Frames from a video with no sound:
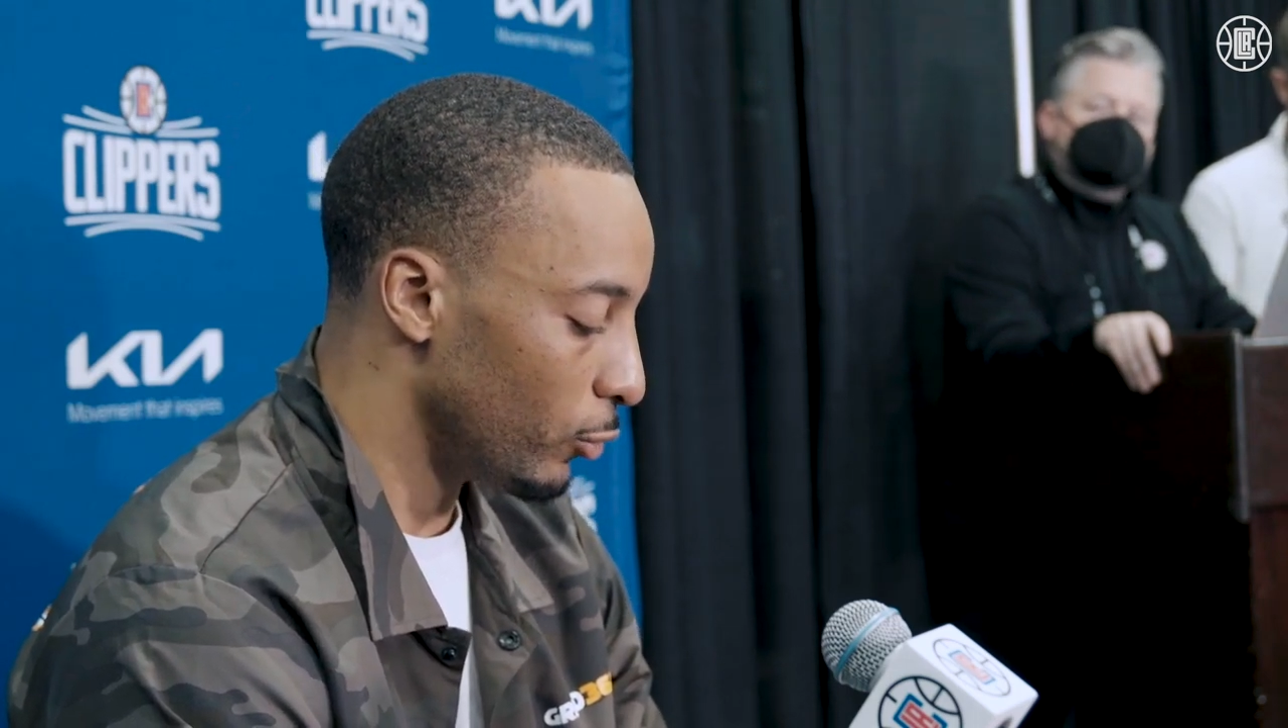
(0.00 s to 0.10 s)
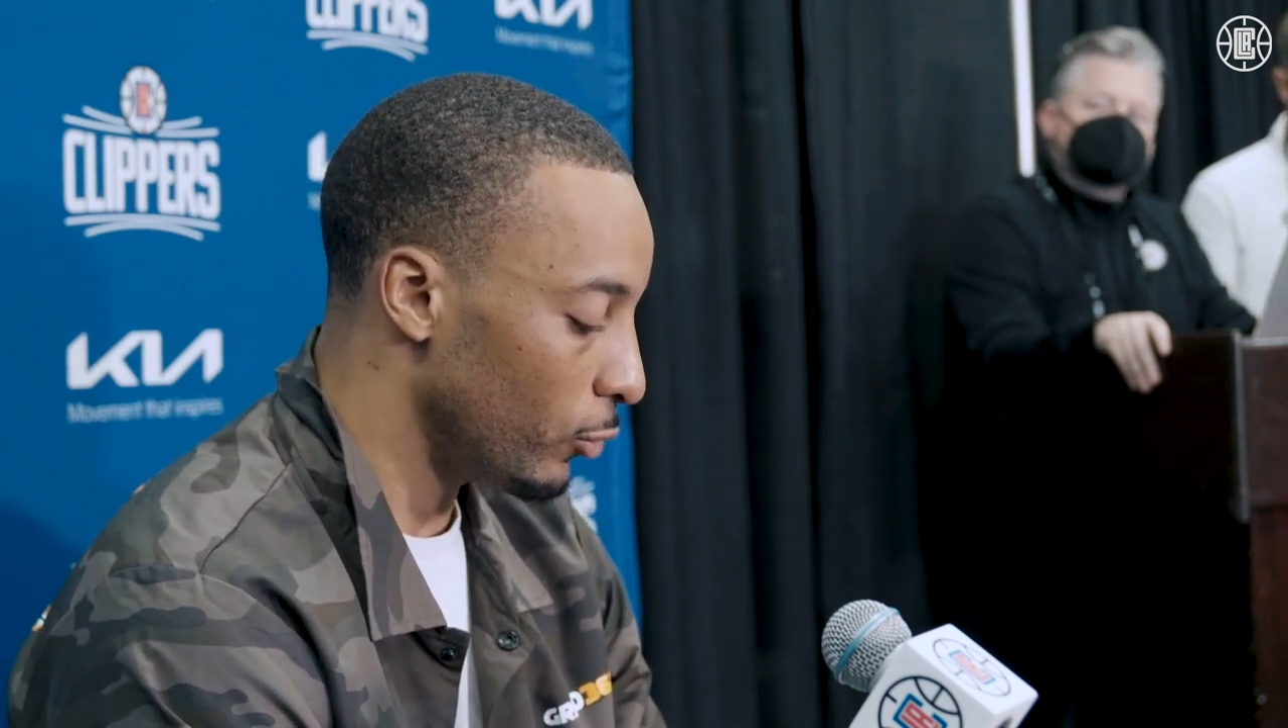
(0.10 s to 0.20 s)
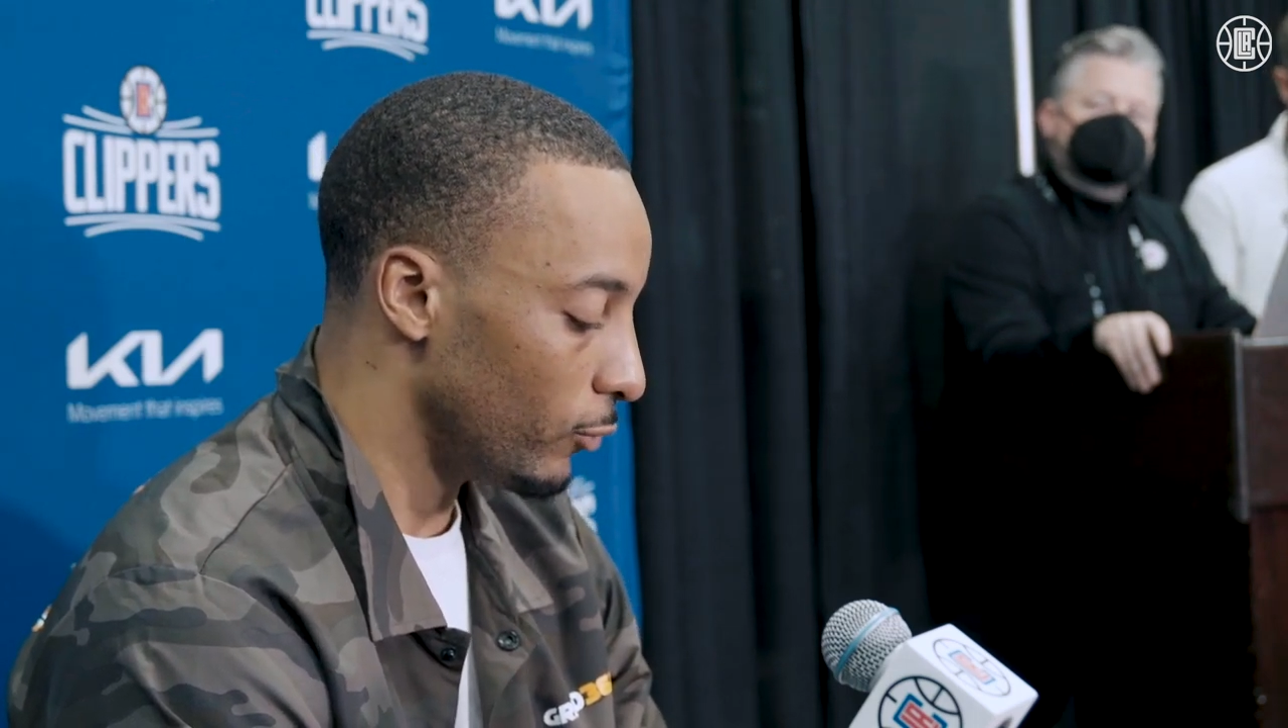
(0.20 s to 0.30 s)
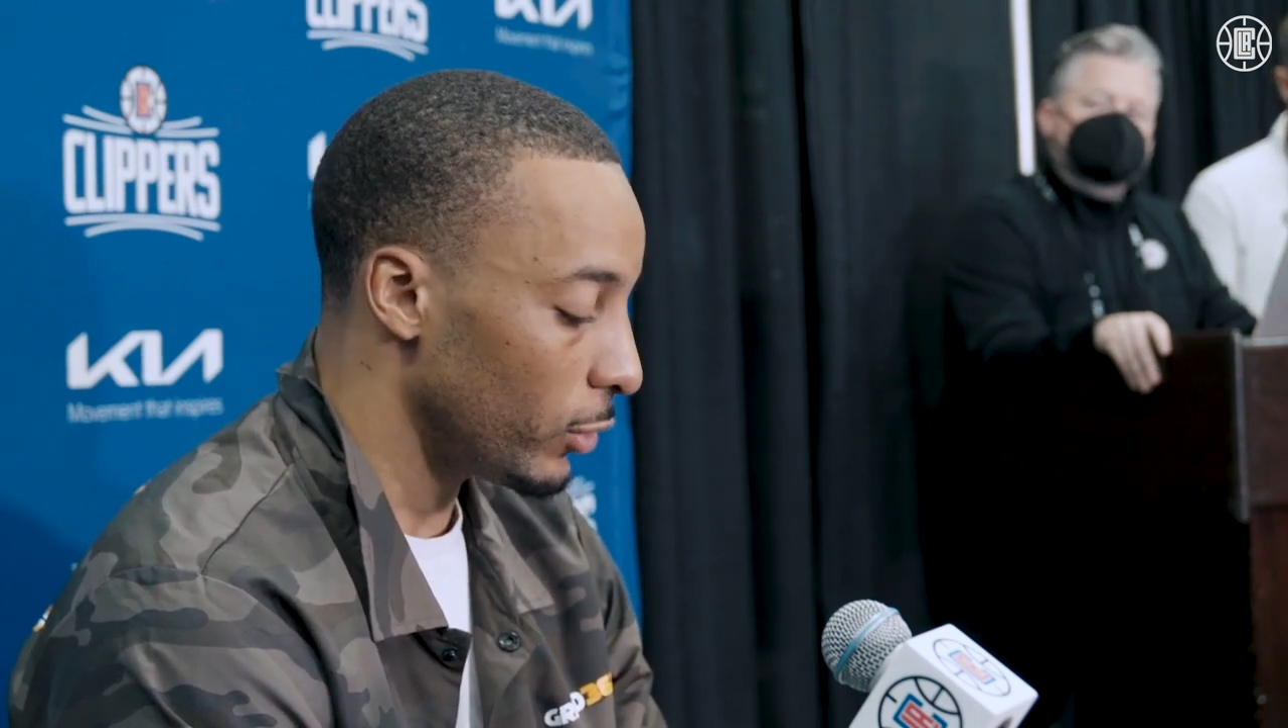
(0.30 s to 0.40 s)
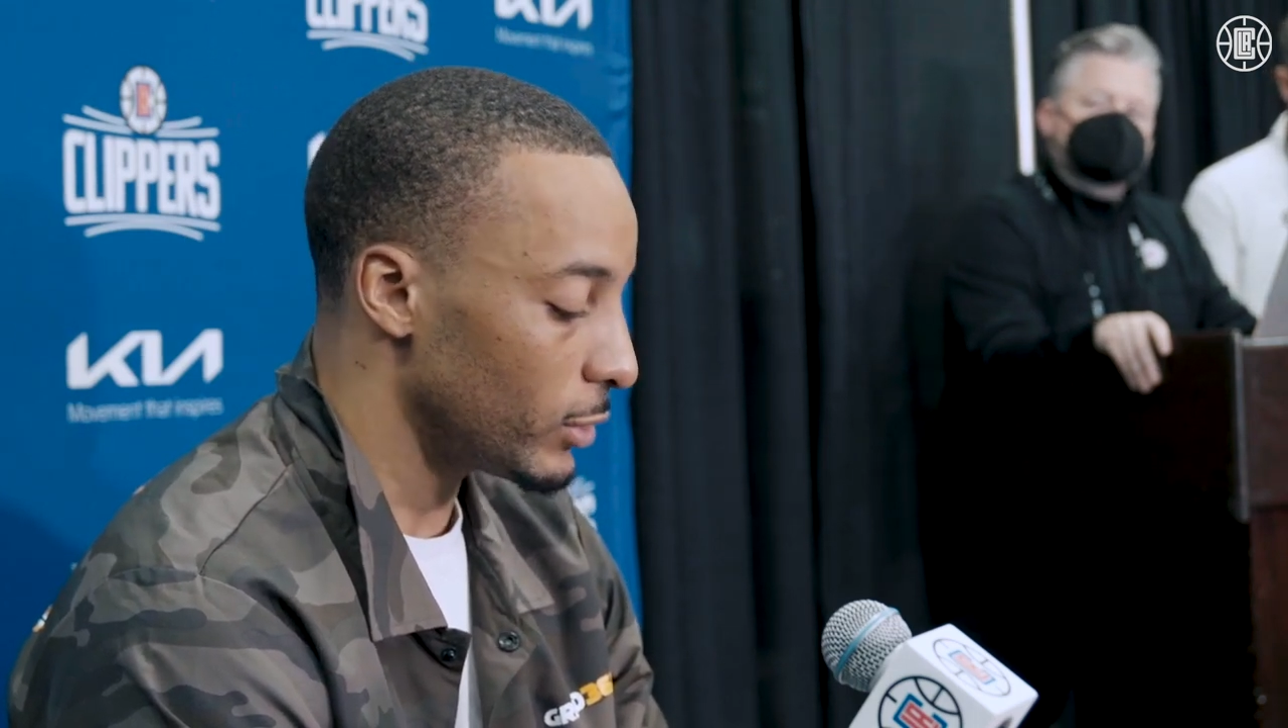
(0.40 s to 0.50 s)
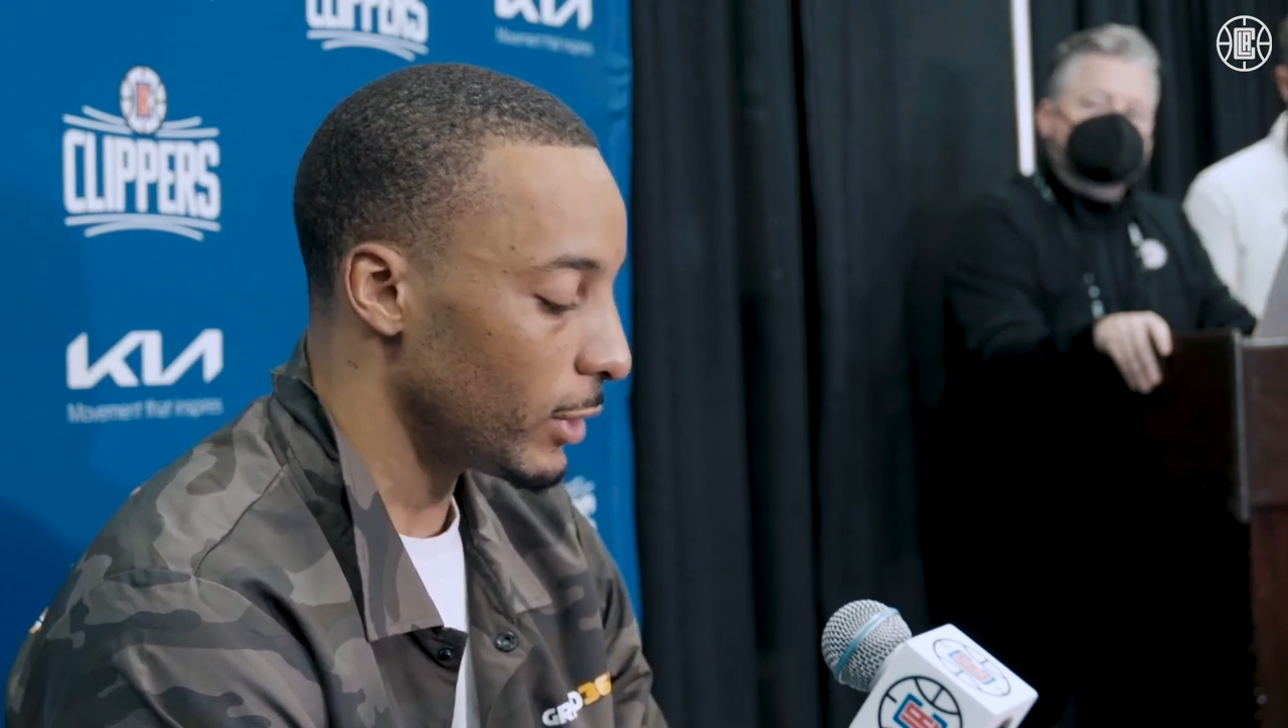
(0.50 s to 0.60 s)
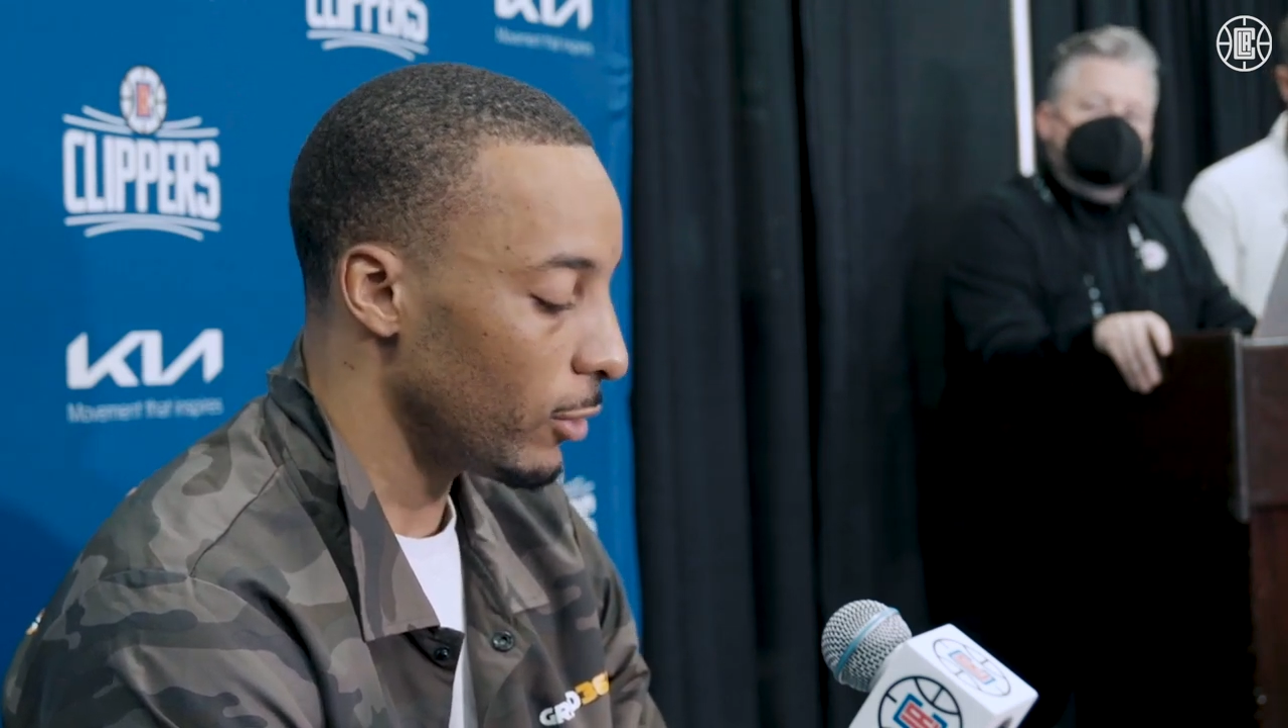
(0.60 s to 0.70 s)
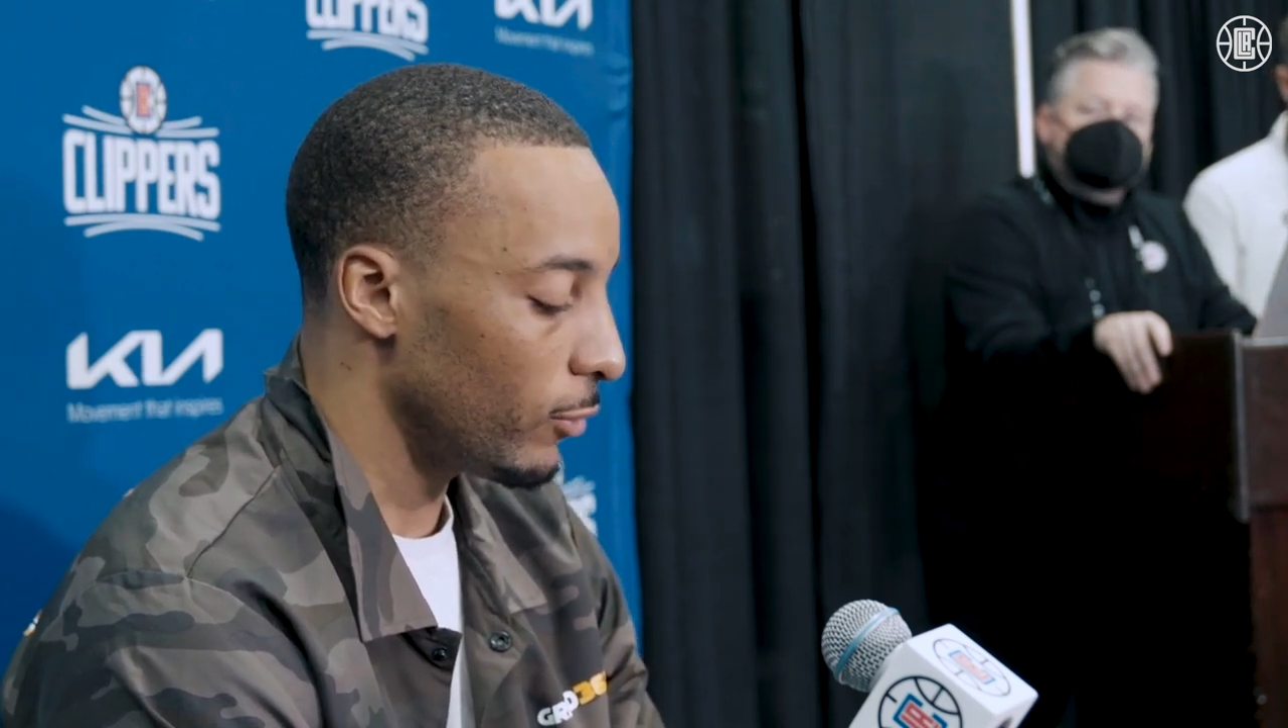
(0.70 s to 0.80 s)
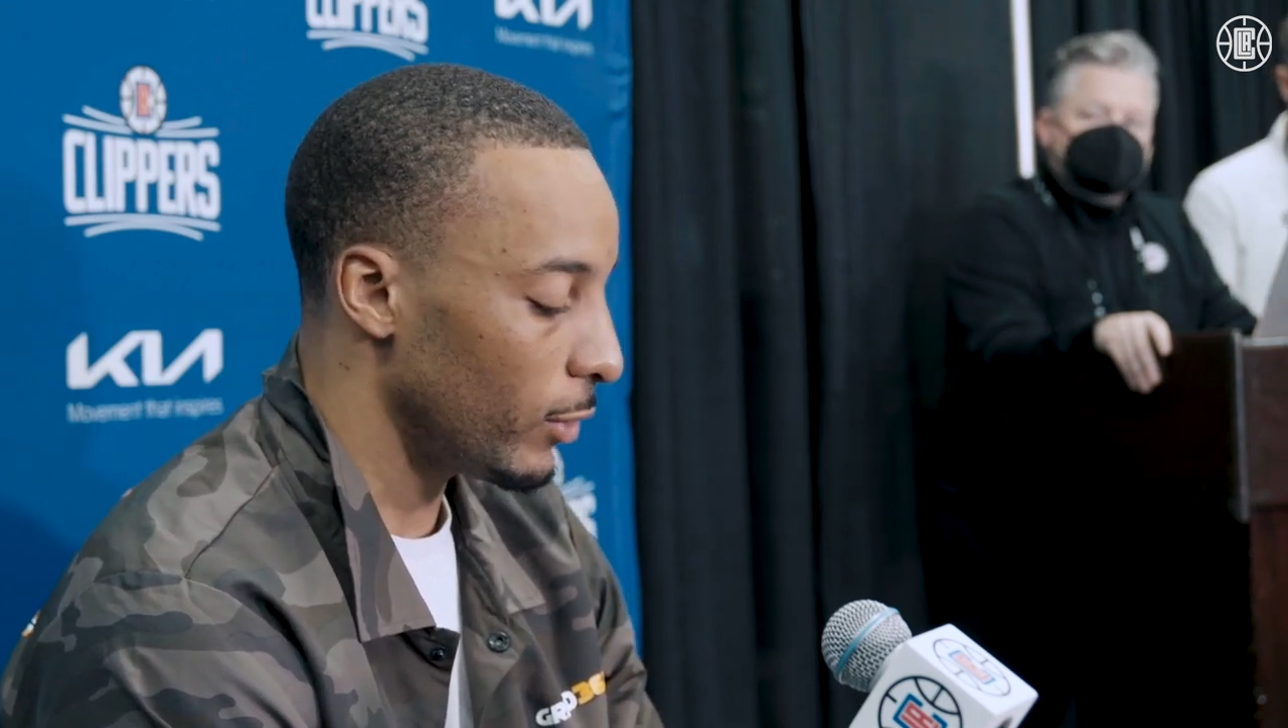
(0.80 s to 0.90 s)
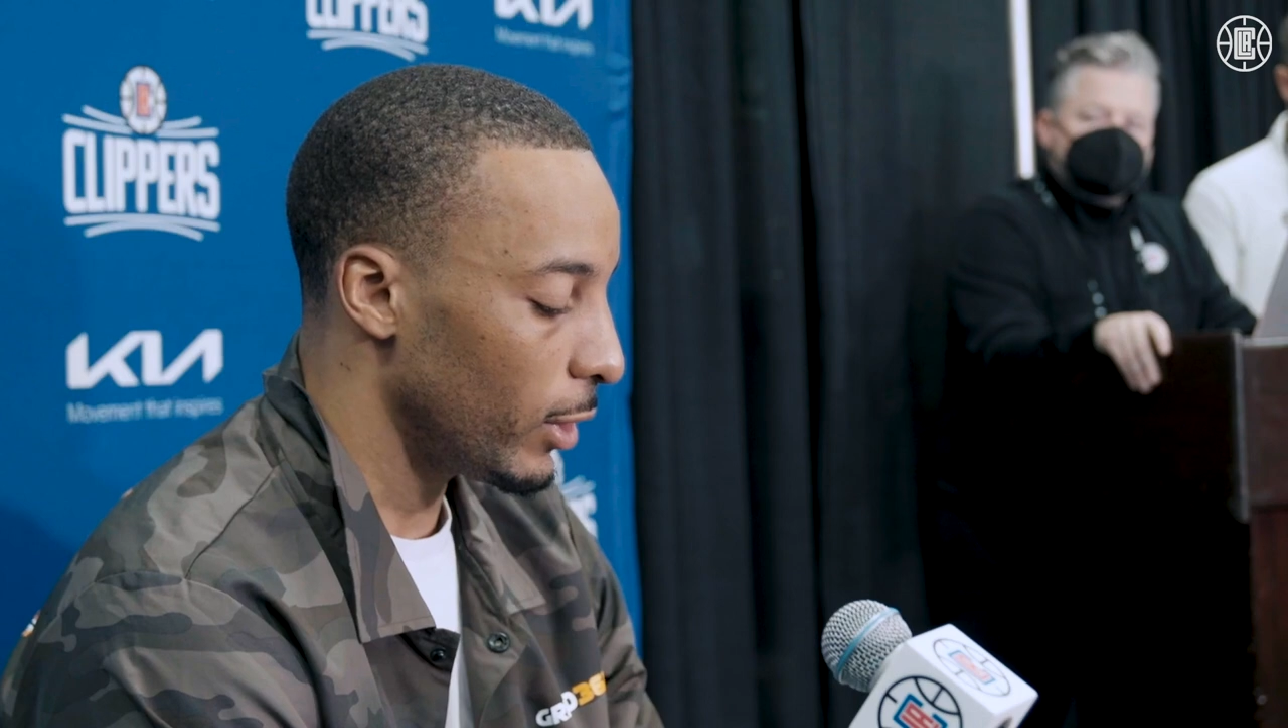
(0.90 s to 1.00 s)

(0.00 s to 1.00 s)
prove to yourself